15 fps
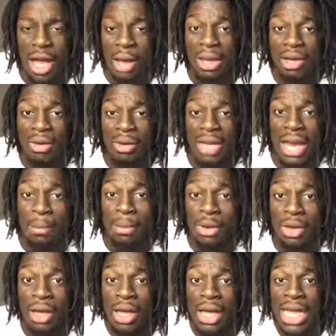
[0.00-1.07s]
I ain't gonna lie,
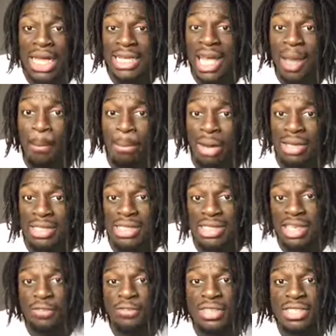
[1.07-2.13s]
brother. That Bucks
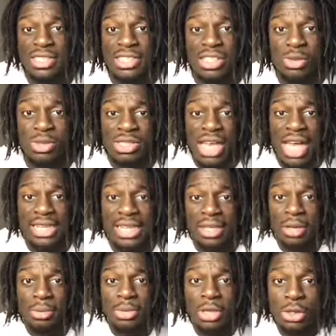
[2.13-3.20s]
defense, it's too sad that
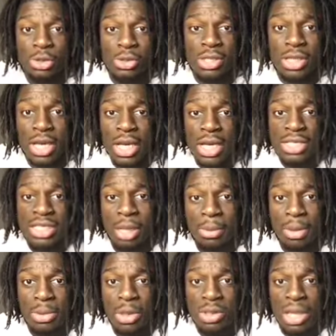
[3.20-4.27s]
them dudes, some
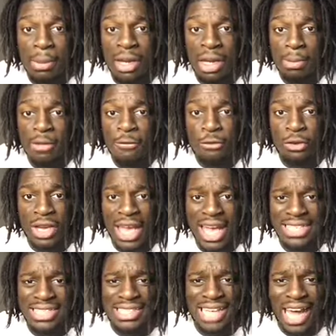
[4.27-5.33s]
of them dudes are about to be free agents.